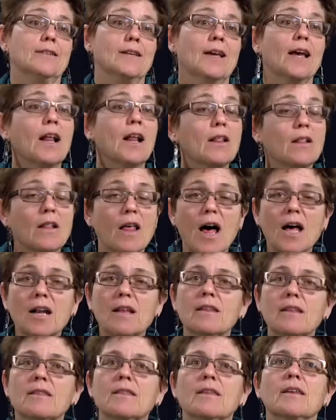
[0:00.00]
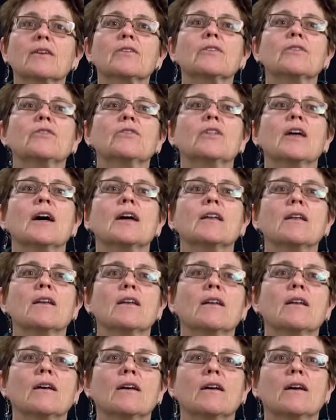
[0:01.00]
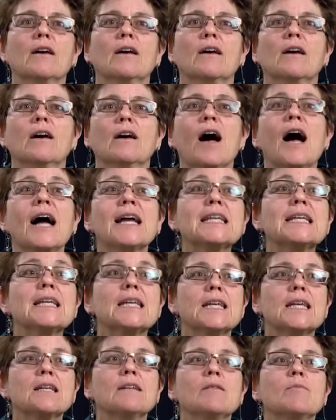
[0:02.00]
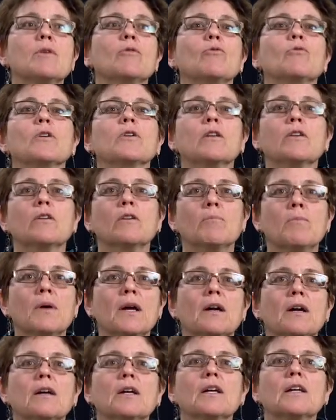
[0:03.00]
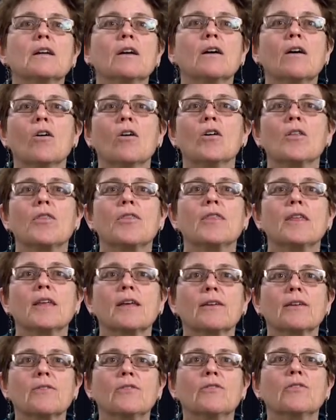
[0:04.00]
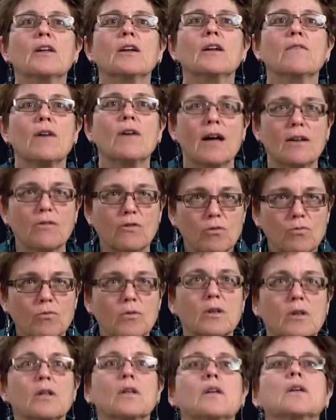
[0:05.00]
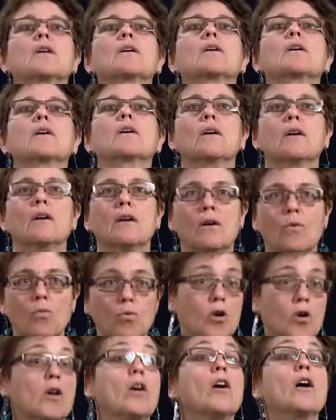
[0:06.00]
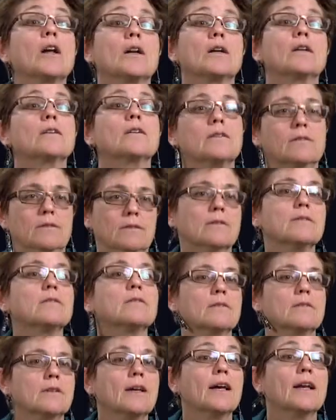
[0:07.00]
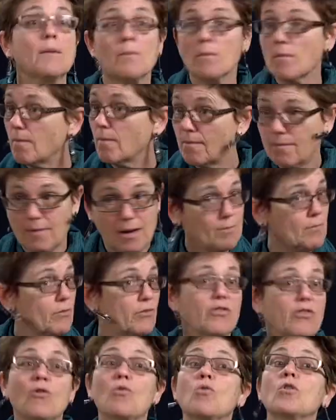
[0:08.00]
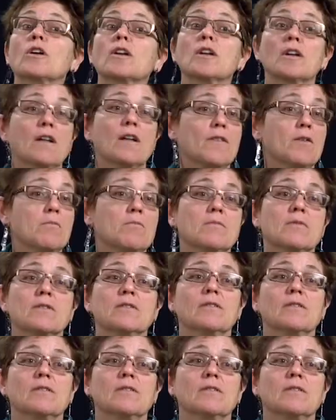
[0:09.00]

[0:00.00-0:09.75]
And a lot of the things that I need to be a really good parent are things that I've had to really work on. And I'm still working on them.